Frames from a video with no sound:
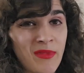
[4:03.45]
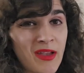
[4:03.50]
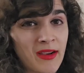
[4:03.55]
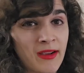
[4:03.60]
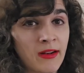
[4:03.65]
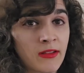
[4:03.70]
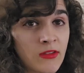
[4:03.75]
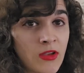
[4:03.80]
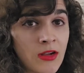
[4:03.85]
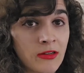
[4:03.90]
I'm
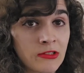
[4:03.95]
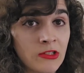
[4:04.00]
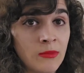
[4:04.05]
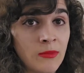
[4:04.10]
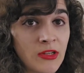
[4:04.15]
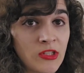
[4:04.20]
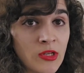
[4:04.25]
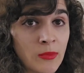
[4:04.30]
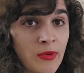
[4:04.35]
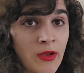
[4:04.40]
not going to talk
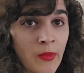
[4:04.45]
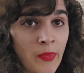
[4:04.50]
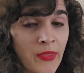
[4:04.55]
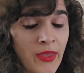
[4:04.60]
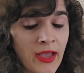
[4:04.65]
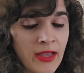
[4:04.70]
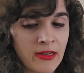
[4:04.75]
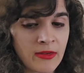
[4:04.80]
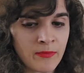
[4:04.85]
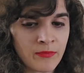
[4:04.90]
too much about
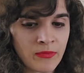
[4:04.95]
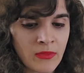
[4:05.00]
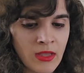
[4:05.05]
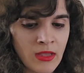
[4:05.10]
that.